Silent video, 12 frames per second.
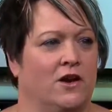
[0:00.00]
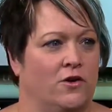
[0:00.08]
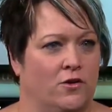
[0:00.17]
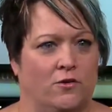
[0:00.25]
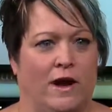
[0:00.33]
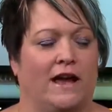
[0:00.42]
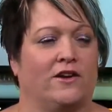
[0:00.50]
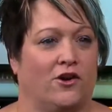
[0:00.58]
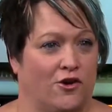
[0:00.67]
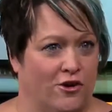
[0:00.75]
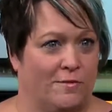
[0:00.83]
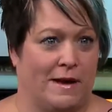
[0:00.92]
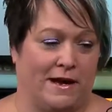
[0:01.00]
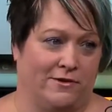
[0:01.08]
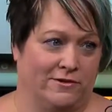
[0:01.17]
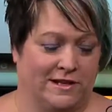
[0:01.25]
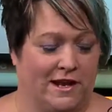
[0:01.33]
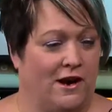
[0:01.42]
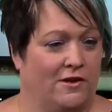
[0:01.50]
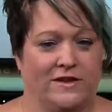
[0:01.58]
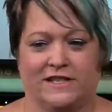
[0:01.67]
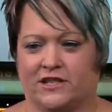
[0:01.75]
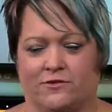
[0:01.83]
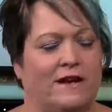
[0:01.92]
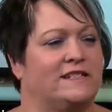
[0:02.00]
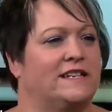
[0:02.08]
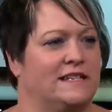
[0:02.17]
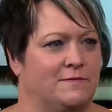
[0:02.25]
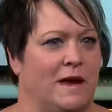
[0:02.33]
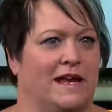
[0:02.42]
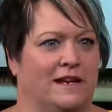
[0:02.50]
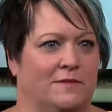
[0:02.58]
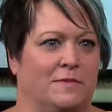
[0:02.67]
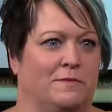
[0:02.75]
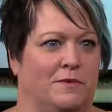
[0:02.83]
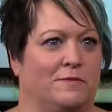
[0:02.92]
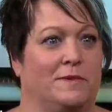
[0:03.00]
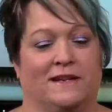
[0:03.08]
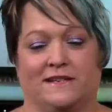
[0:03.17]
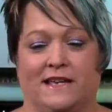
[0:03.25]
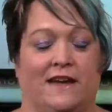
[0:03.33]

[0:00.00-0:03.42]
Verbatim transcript: who had heard about all these threats he's making to the people because